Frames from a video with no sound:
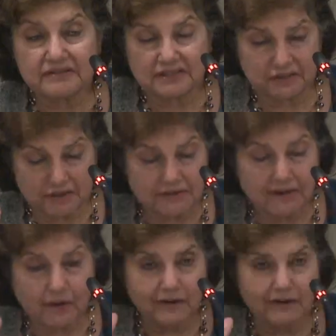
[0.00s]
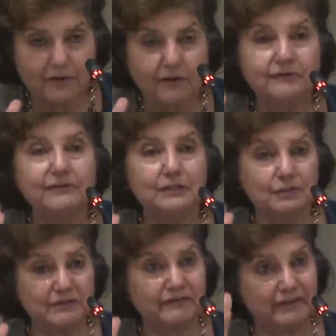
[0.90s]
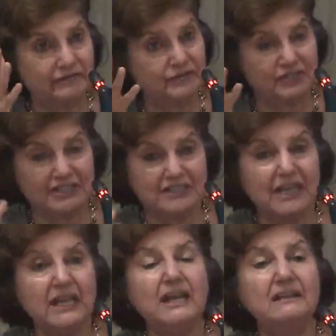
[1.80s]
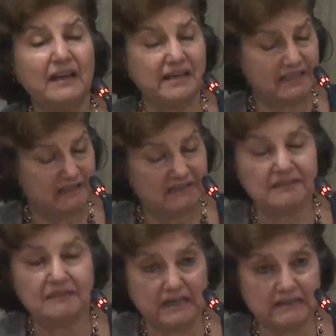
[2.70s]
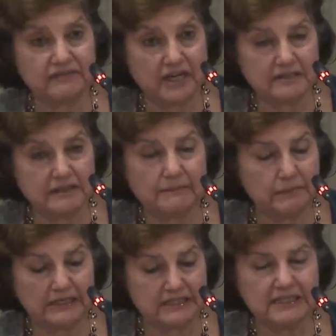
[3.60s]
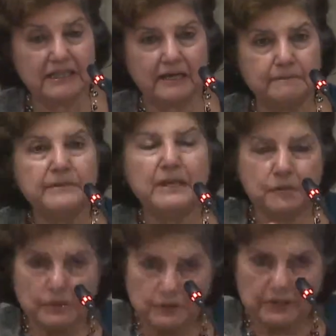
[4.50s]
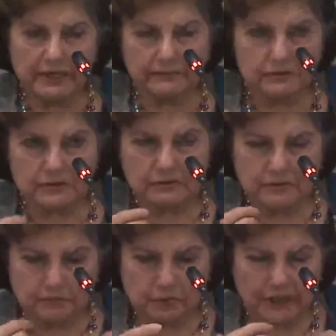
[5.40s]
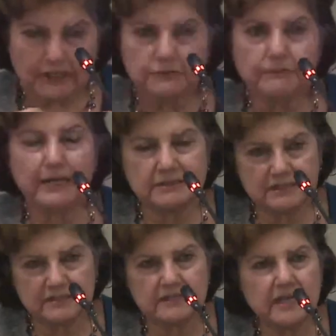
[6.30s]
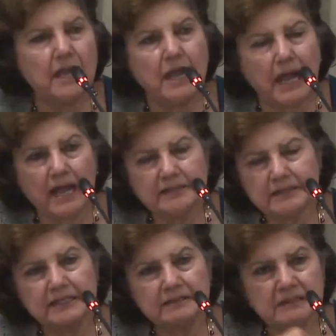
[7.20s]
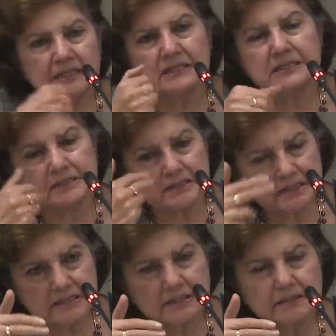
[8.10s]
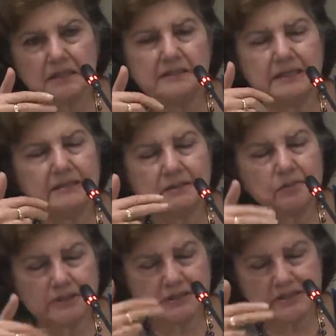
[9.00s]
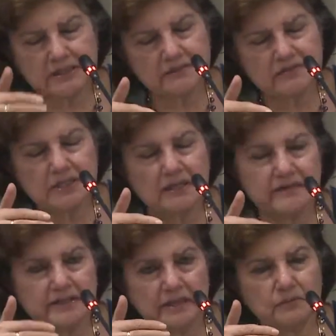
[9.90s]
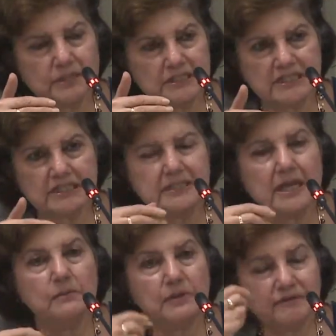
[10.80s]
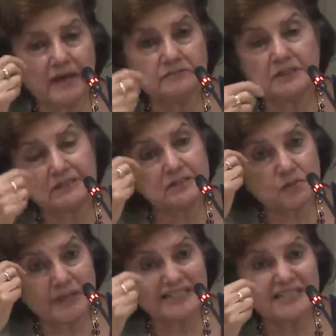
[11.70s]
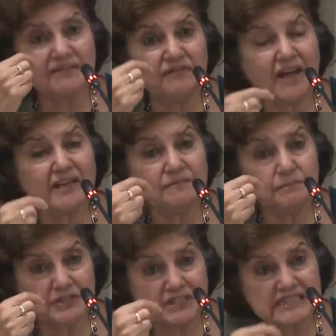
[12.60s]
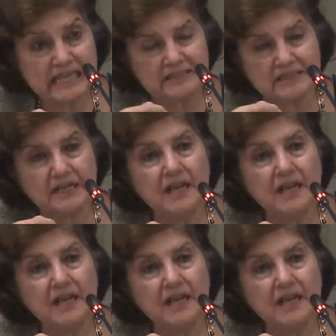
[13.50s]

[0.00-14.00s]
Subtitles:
such an overload of refugees like Pakistan, we were able to pull out patterns. And in the statistical, in the quantitative survey that we did, we found that 25%